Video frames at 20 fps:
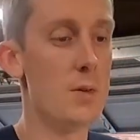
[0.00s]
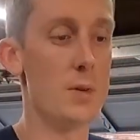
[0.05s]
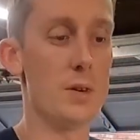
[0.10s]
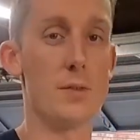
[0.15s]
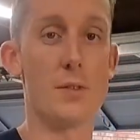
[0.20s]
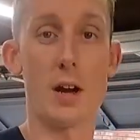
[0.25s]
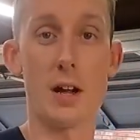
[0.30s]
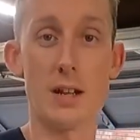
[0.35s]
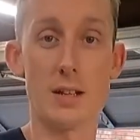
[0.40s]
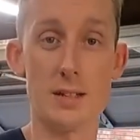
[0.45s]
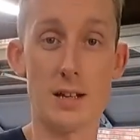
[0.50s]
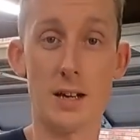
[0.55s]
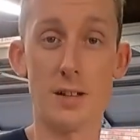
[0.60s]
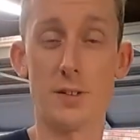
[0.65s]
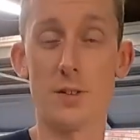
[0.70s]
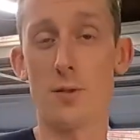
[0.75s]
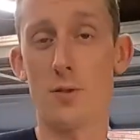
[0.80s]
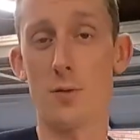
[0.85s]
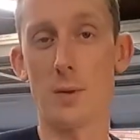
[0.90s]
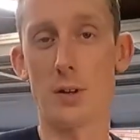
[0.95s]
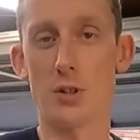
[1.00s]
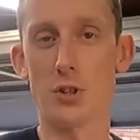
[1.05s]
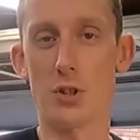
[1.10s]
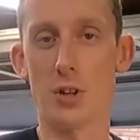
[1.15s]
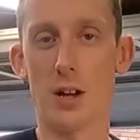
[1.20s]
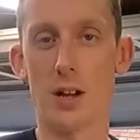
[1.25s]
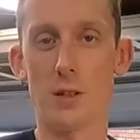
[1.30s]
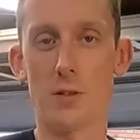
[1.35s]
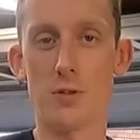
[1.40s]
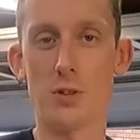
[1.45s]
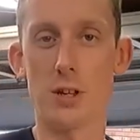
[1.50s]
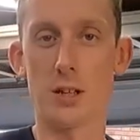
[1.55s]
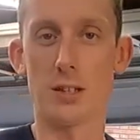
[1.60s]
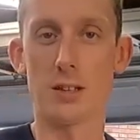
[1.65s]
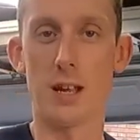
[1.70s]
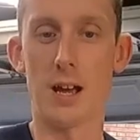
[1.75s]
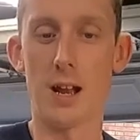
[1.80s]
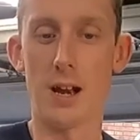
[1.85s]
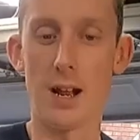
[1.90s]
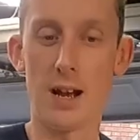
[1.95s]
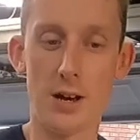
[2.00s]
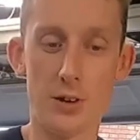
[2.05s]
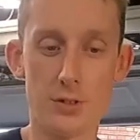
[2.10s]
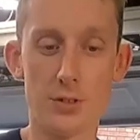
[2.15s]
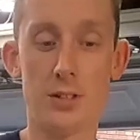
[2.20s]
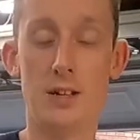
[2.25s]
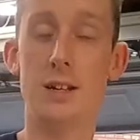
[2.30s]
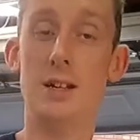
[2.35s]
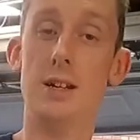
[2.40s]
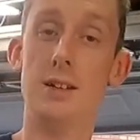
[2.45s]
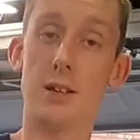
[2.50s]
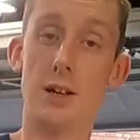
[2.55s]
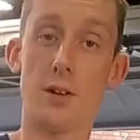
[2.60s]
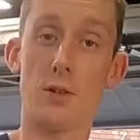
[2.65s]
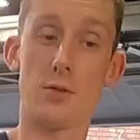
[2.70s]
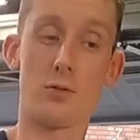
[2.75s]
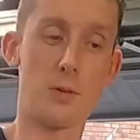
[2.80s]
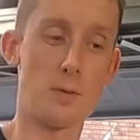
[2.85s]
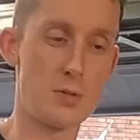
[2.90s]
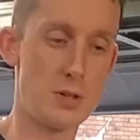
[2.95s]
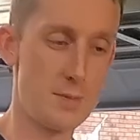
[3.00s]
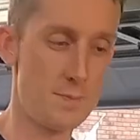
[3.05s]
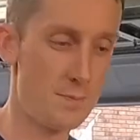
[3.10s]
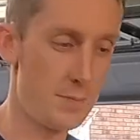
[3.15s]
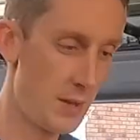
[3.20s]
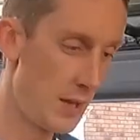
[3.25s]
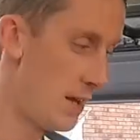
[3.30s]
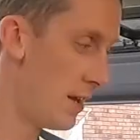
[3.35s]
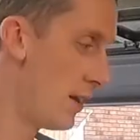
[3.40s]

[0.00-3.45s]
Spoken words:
We've got it down there, so make sure you guys check that out down in the description.